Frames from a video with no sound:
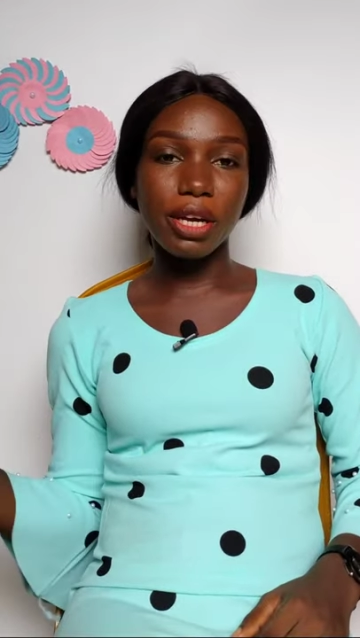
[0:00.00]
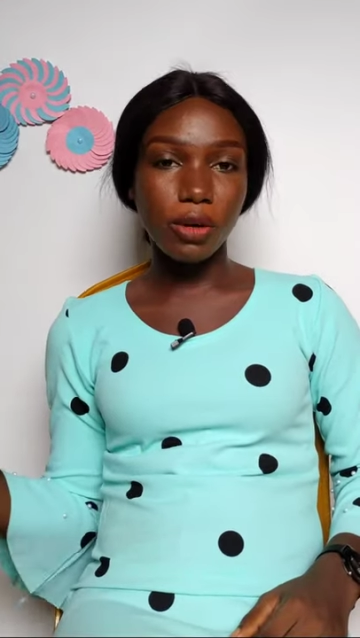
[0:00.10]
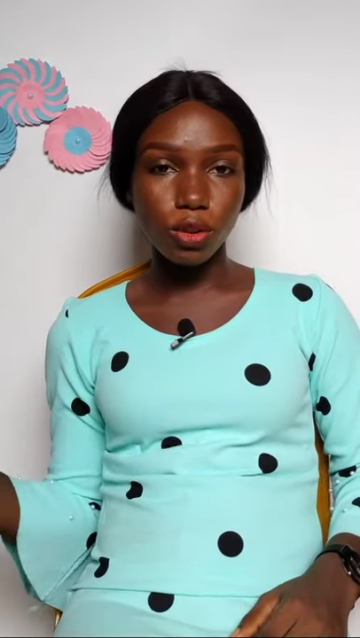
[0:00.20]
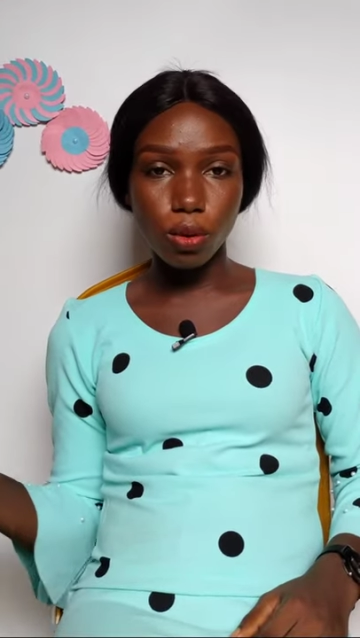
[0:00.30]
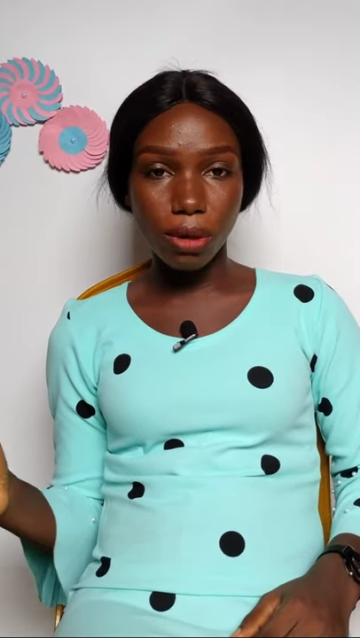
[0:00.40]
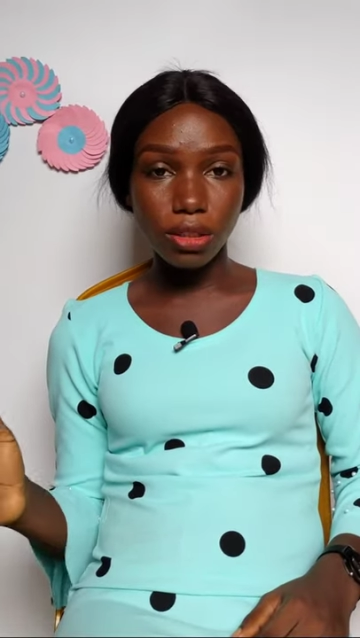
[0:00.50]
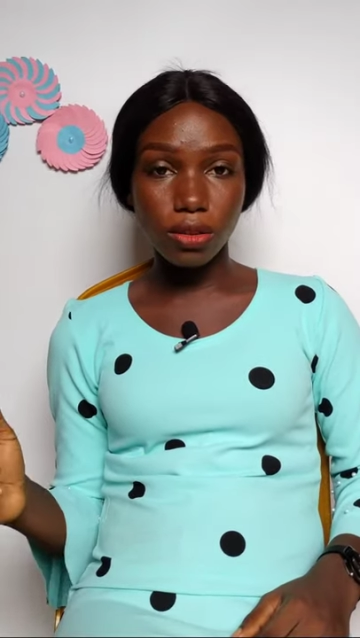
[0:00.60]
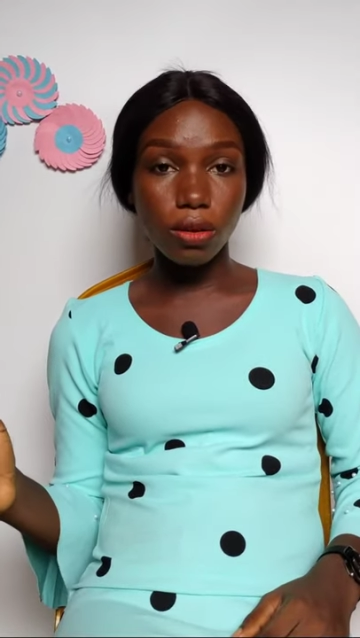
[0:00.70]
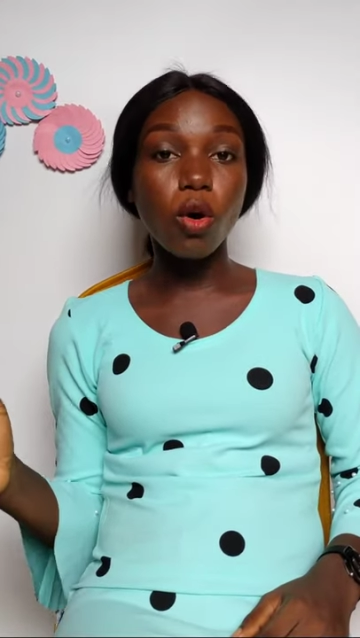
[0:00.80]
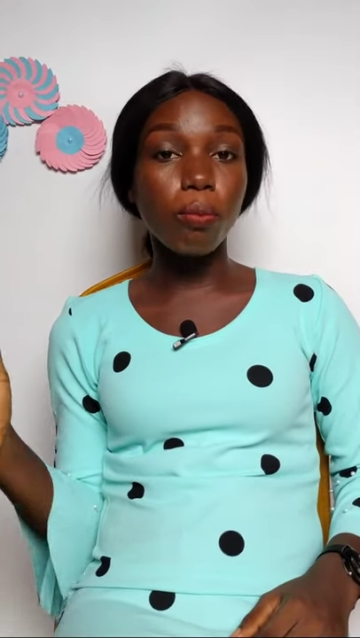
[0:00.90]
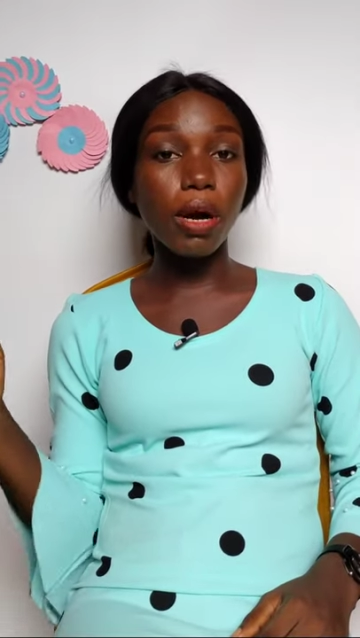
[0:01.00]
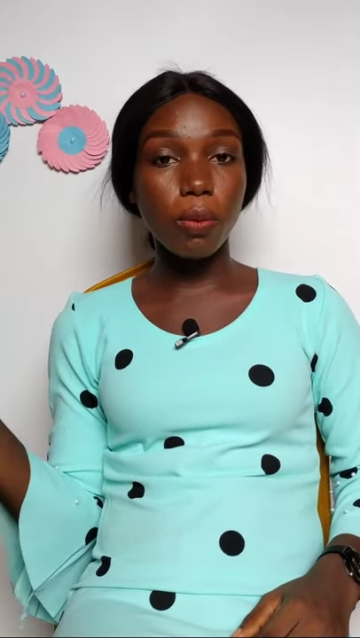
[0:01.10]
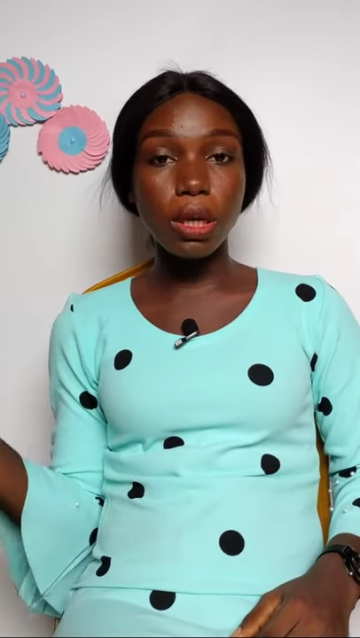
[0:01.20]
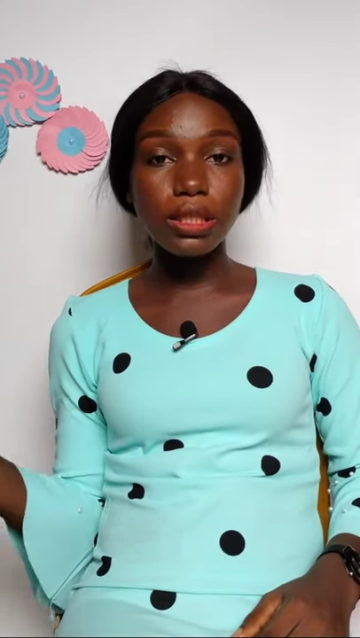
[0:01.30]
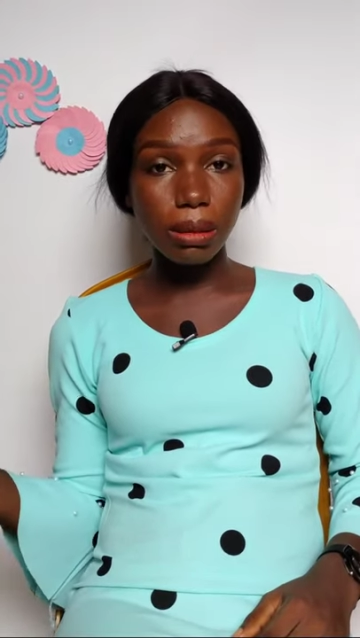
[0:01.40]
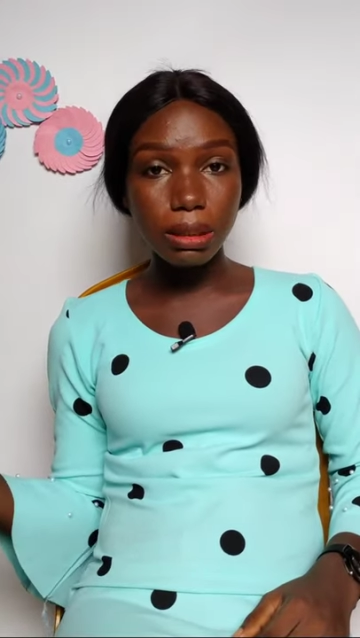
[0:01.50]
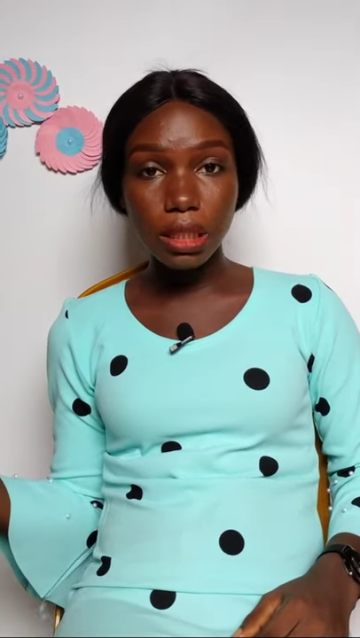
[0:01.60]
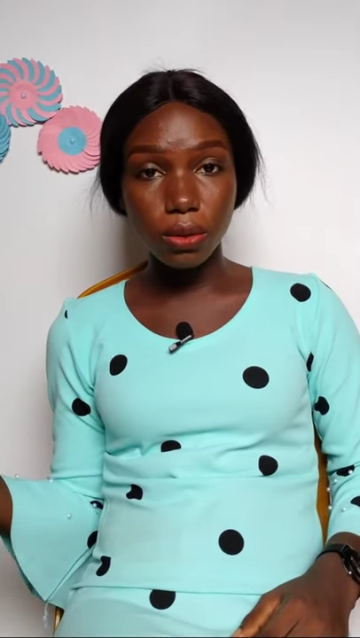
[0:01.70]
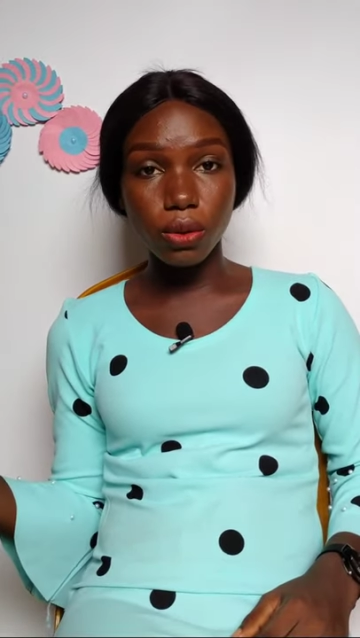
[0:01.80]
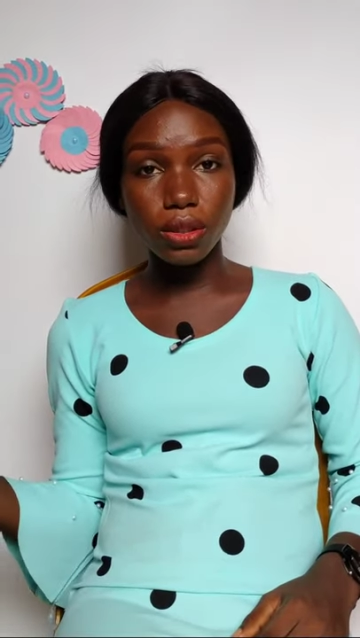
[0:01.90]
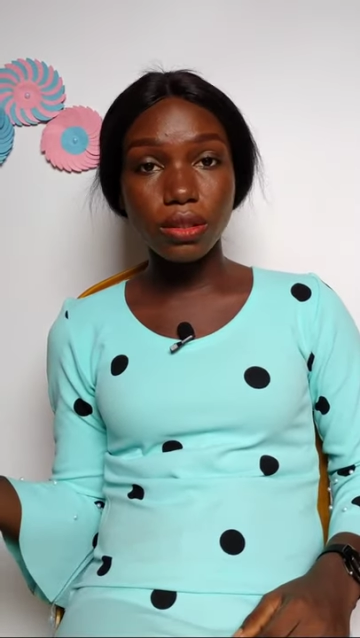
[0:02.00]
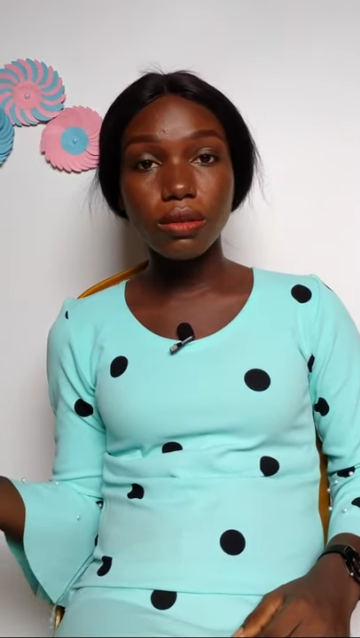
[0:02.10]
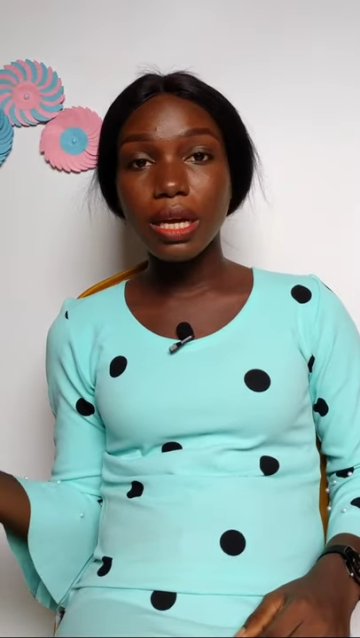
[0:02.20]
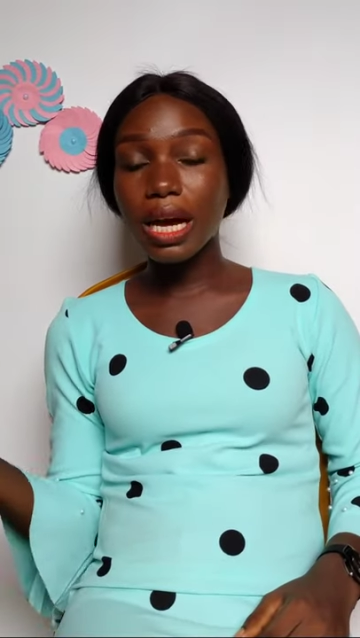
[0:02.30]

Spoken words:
my customers on my WhatsApp status